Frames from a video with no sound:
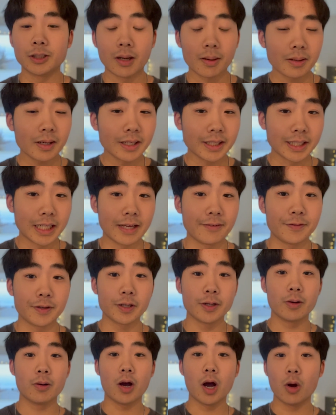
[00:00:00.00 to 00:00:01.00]
I'm gonna give
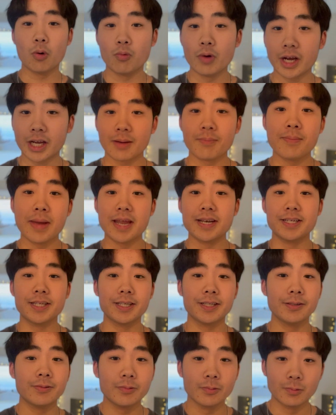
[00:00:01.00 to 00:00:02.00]
you a
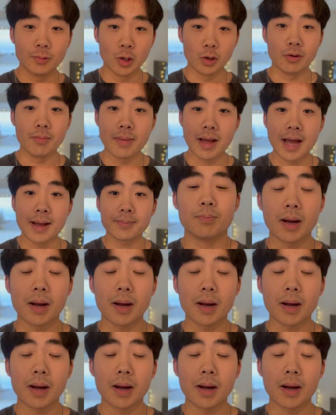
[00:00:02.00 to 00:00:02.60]
recommended roadmap.